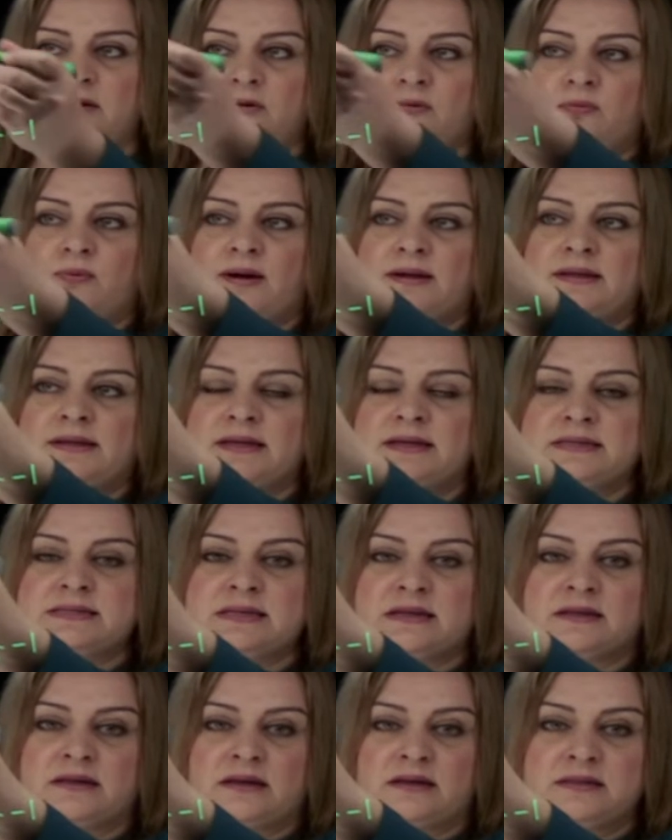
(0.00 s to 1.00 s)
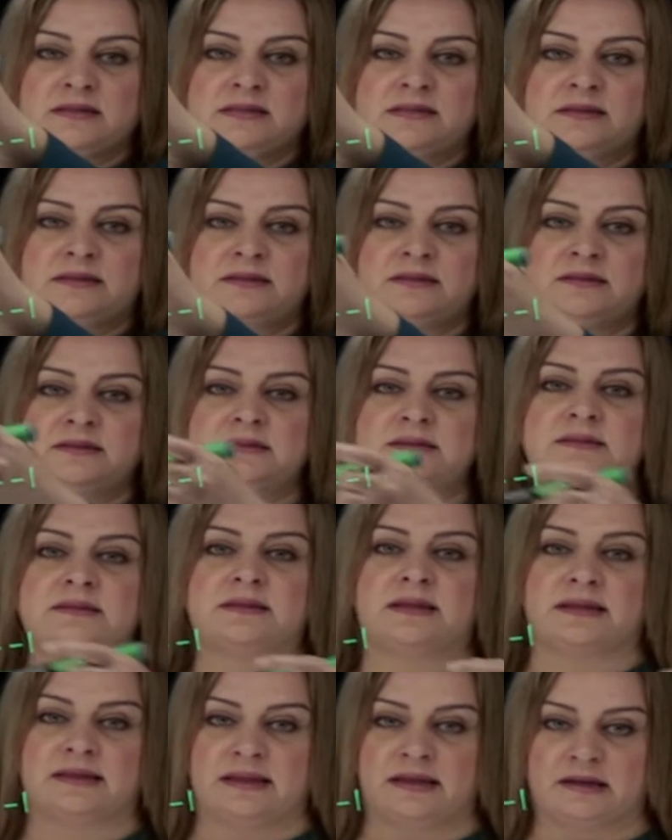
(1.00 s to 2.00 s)
1 is a constant.
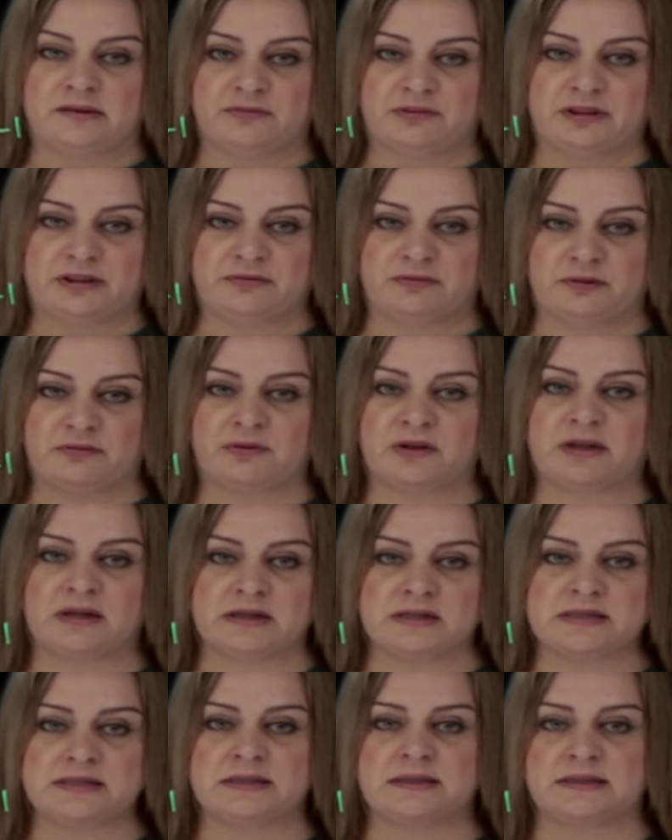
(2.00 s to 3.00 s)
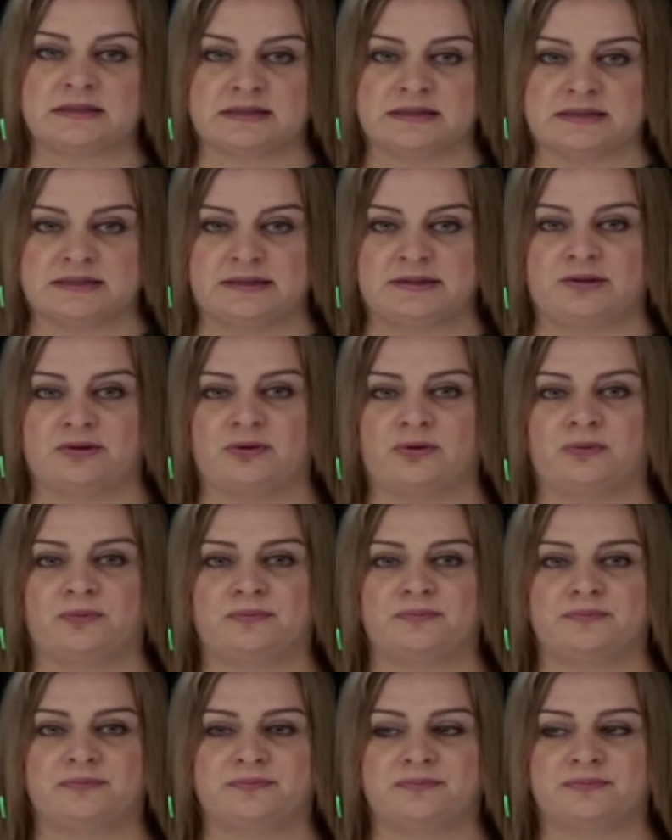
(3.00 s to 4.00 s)
The derivative of a constant is 0.
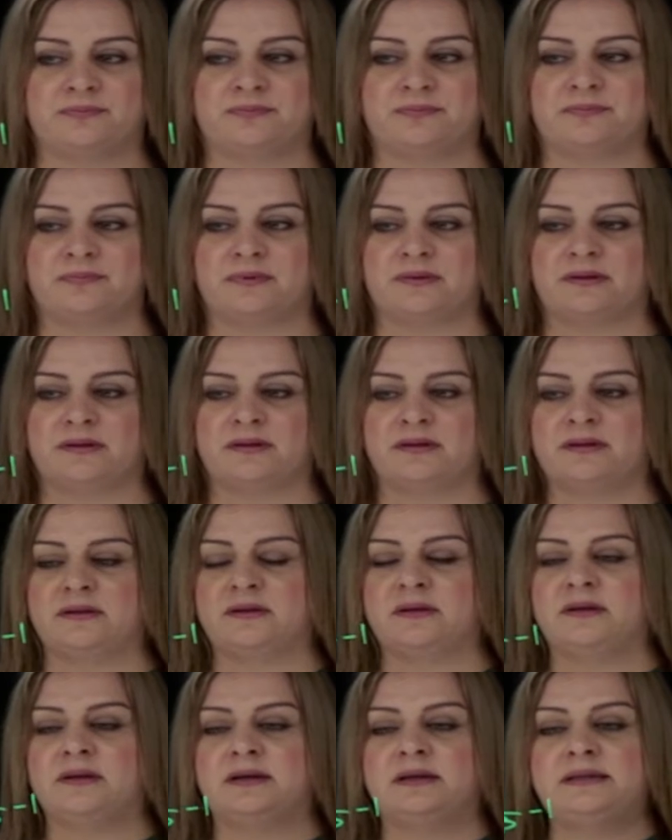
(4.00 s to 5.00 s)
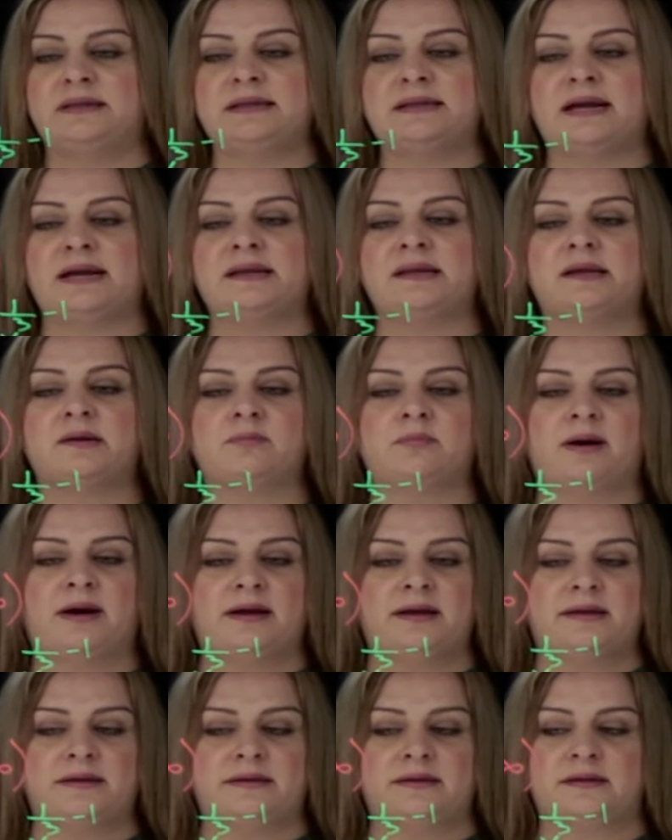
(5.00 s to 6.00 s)
Rewriting
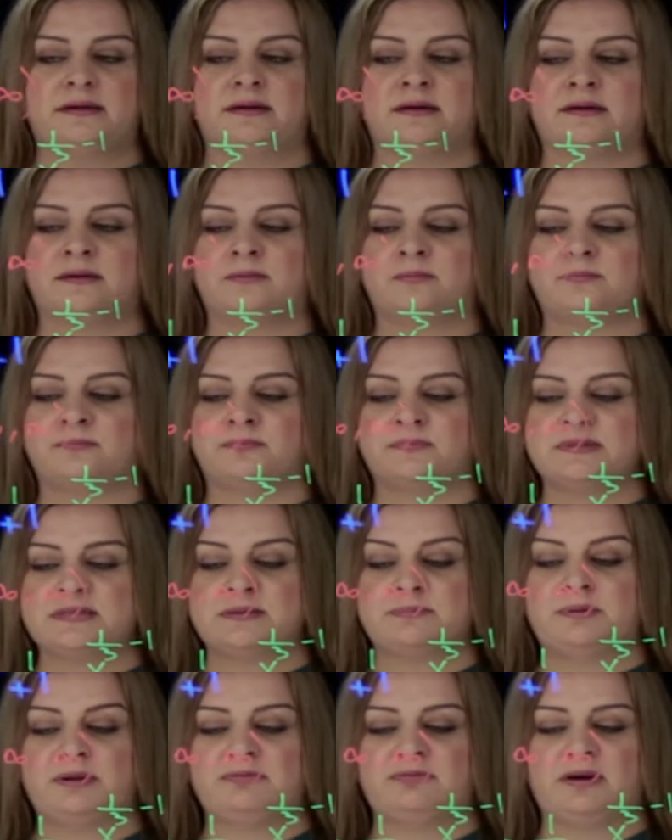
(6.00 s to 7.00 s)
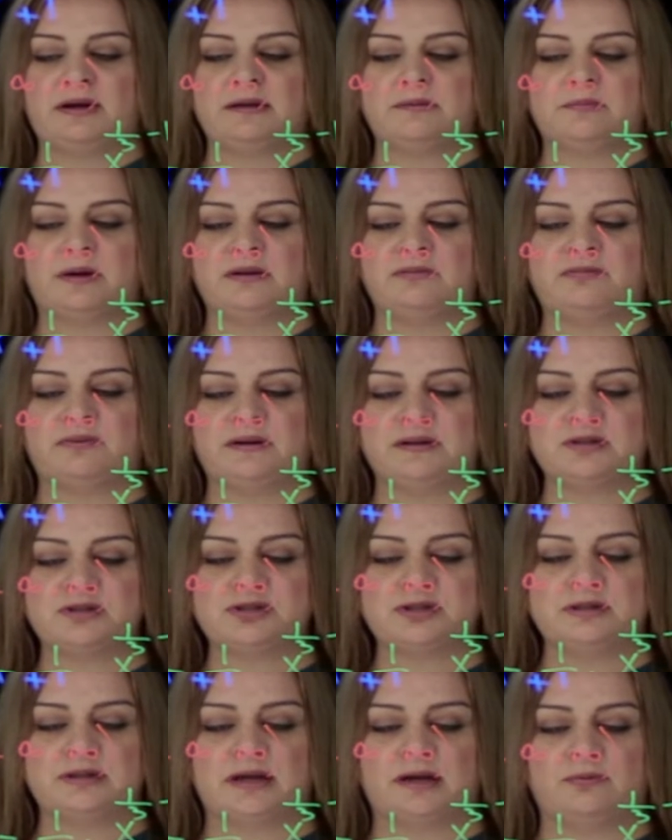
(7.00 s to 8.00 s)
my, simplifying my
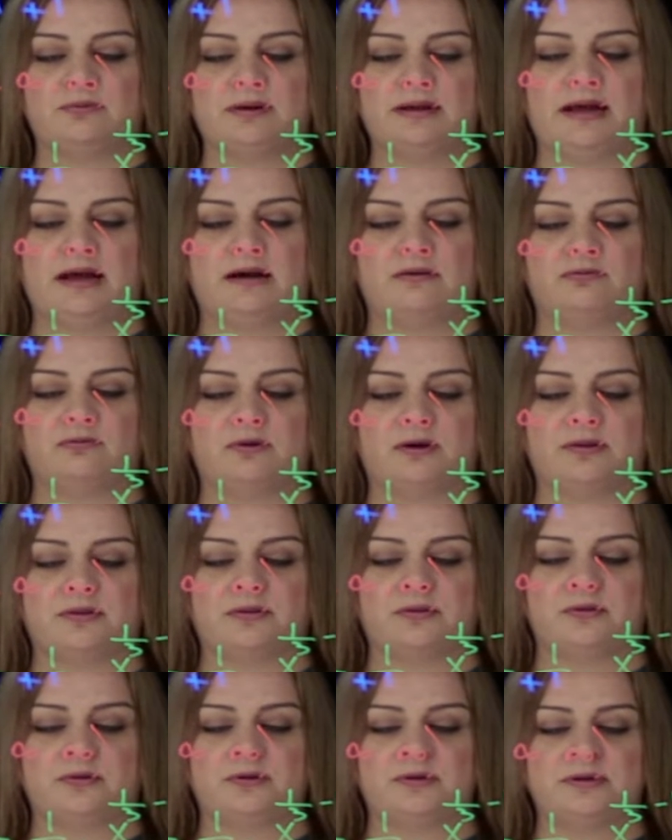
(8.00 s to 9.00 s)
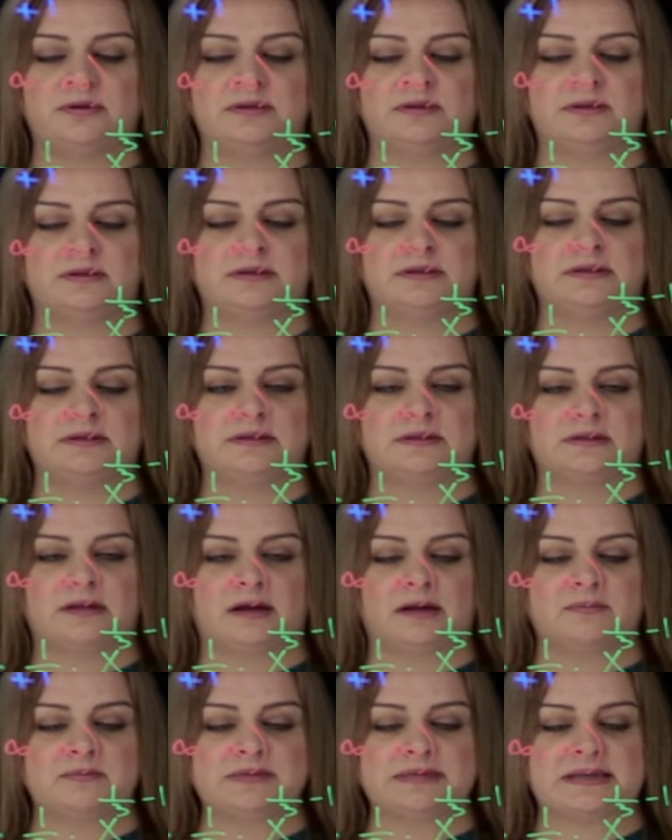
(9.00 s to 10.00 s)
function, I will have 1/3
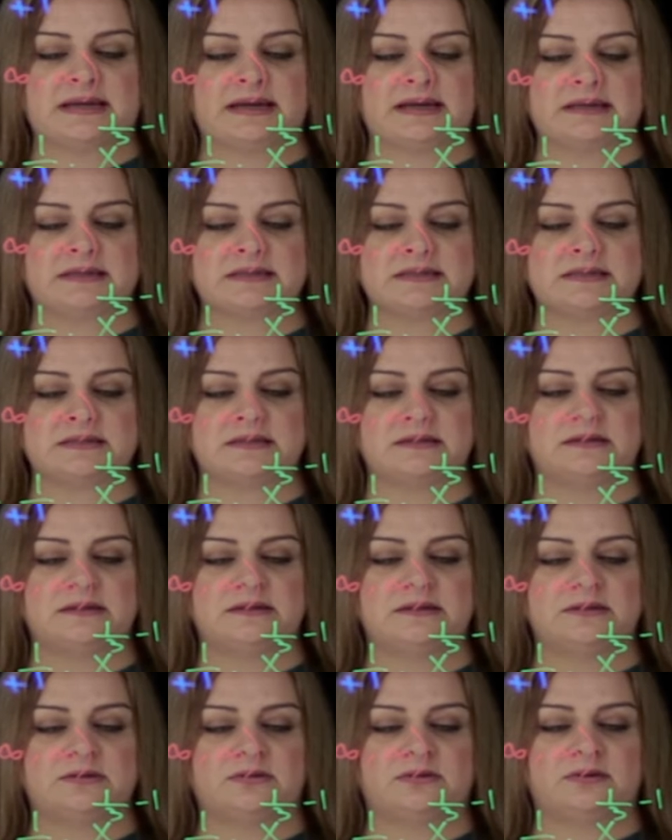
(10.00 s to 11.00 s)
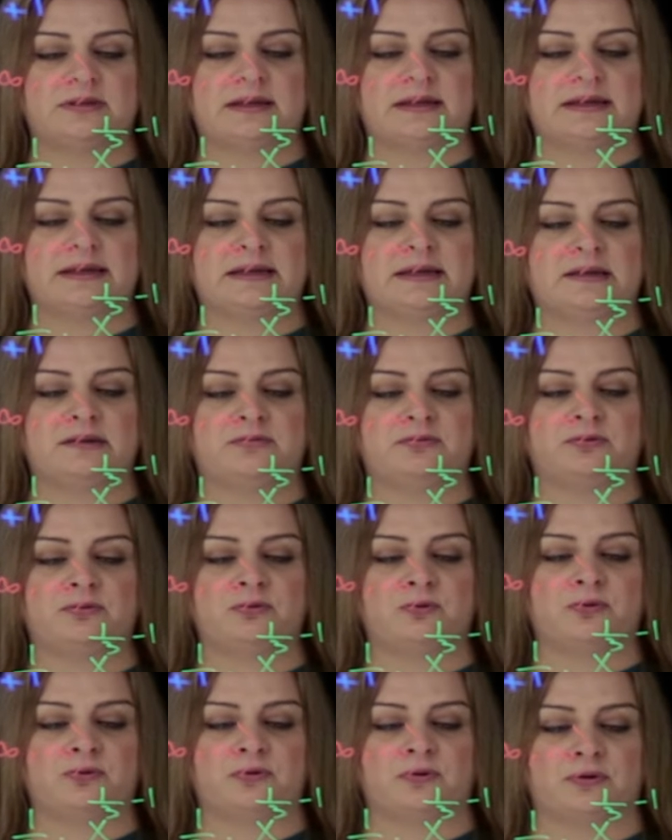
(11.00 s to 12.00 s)
times x to the negative
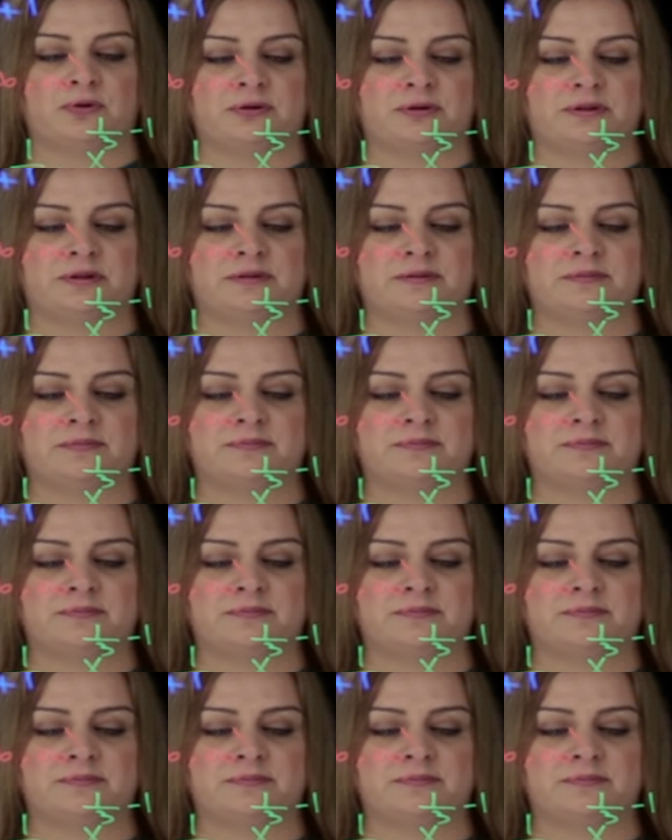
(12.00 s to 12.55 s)
2/3.